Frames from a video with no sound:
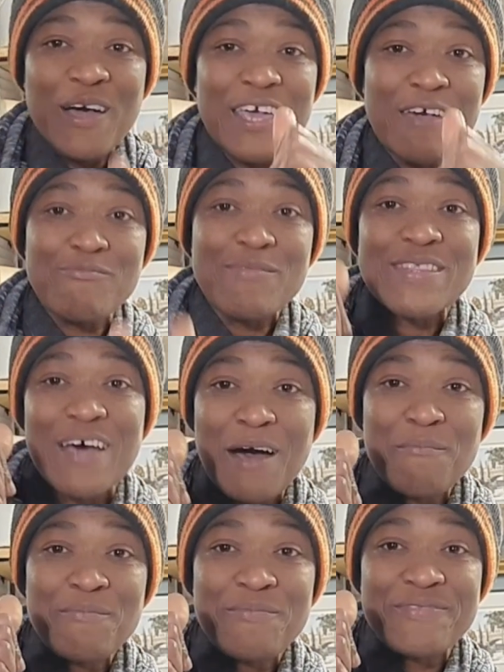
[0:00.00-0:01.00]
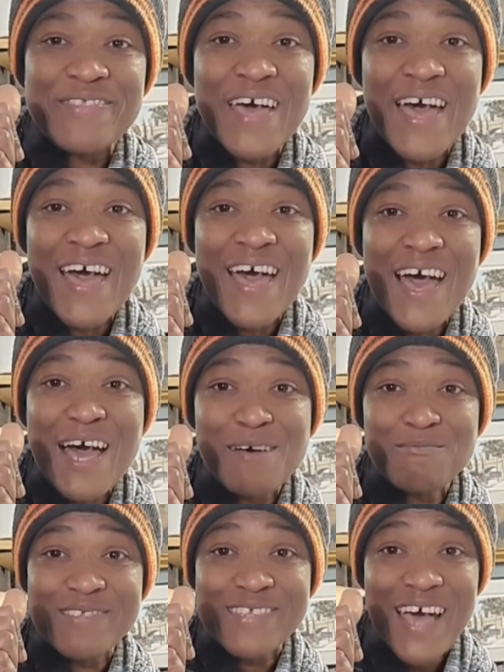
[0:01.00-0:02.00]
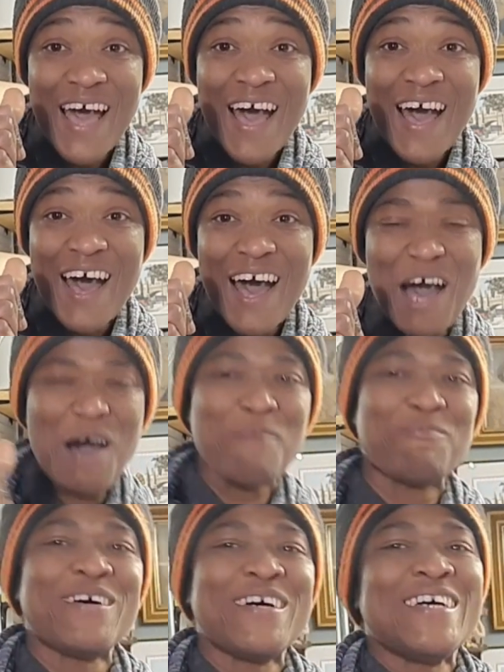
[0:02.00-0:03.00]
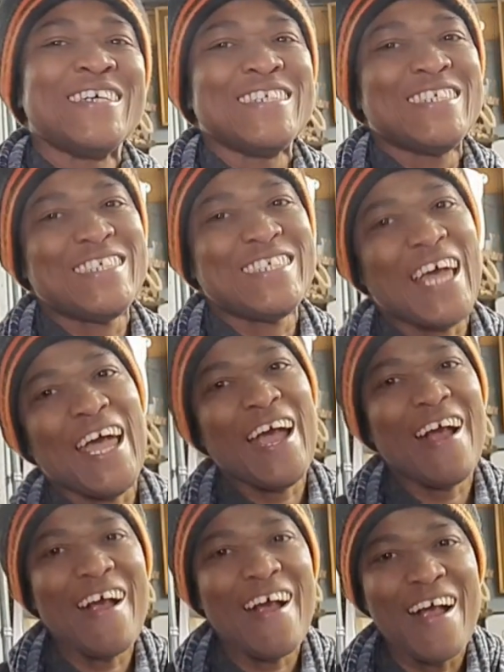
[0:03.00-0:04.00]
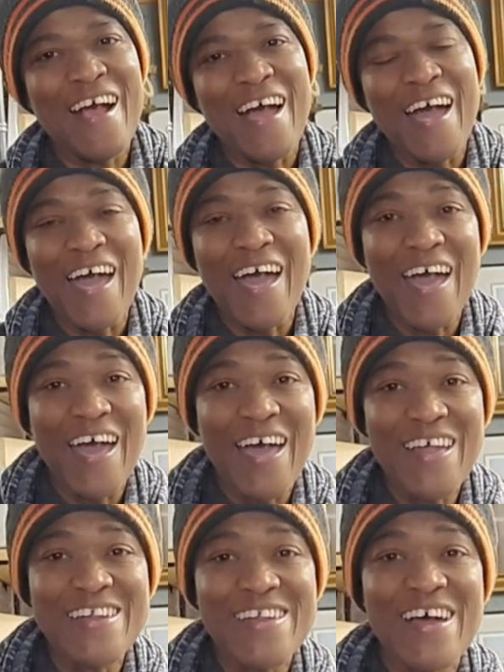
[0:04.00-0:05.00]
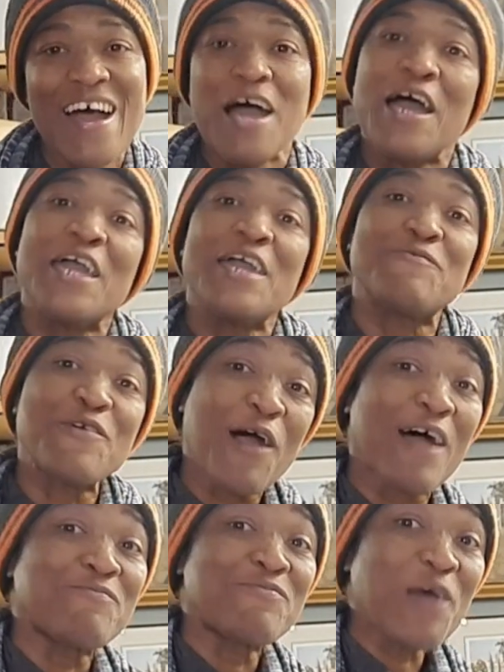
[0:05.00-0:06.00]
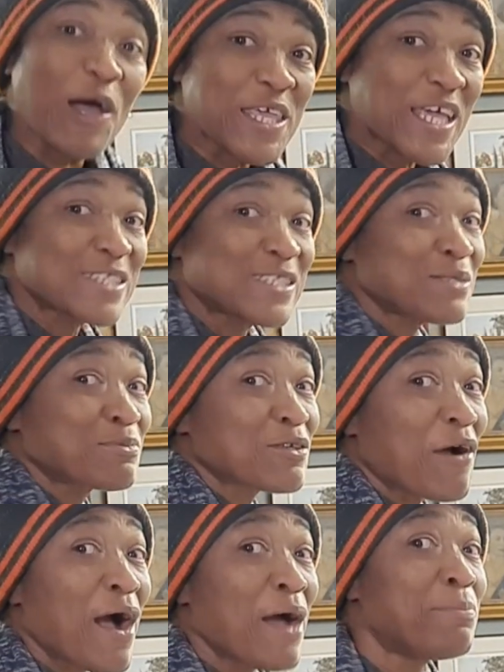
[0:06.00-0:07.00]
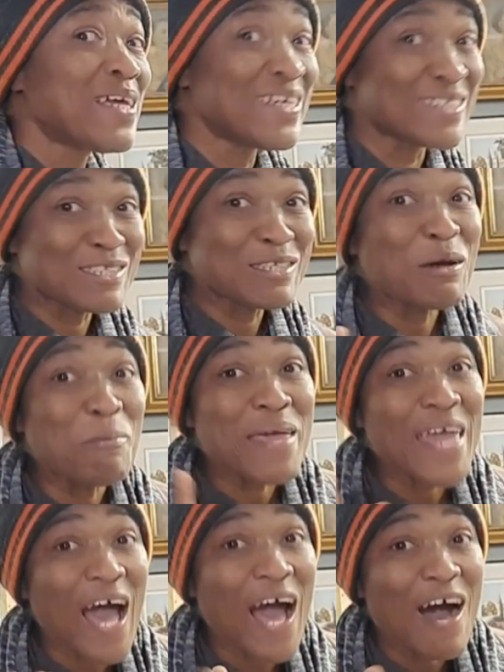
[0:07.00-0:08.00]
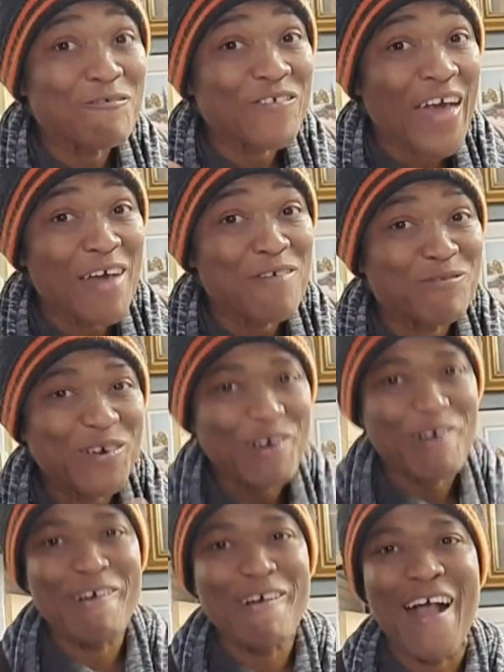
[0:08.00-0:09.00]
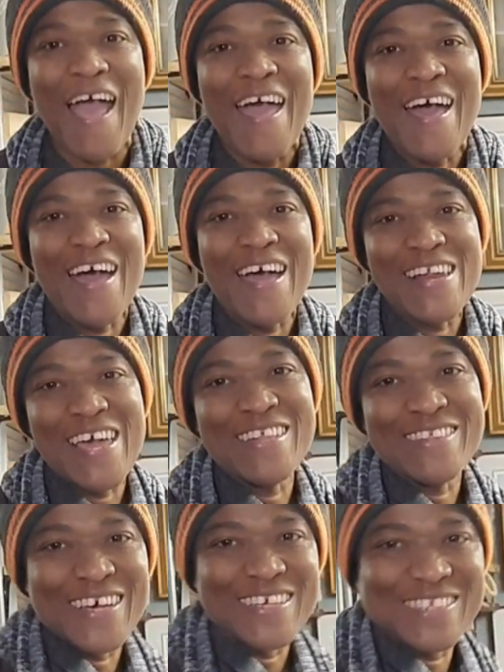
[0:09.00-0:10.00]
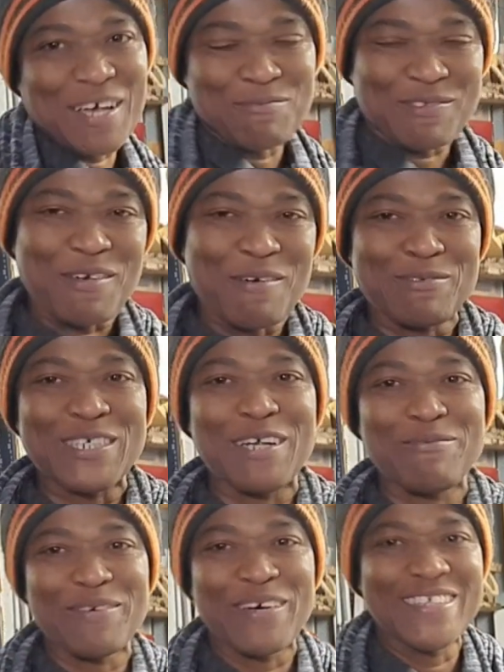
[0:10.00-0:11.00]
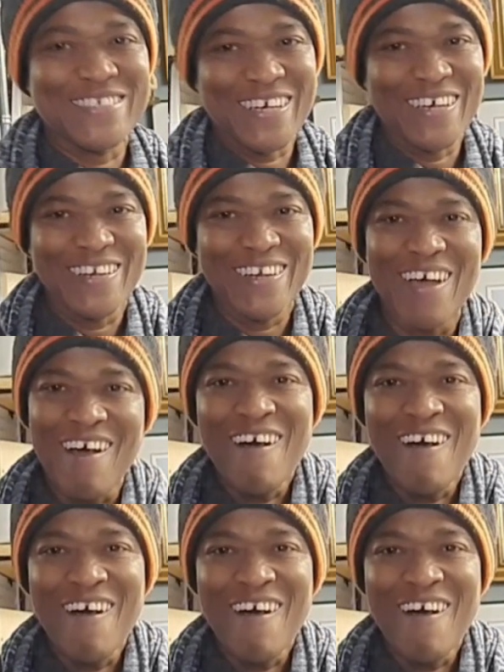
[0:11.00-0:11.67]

give me some thumbs up, share, and if you have not yet subscribed, please do me a favor and hit that subscription button.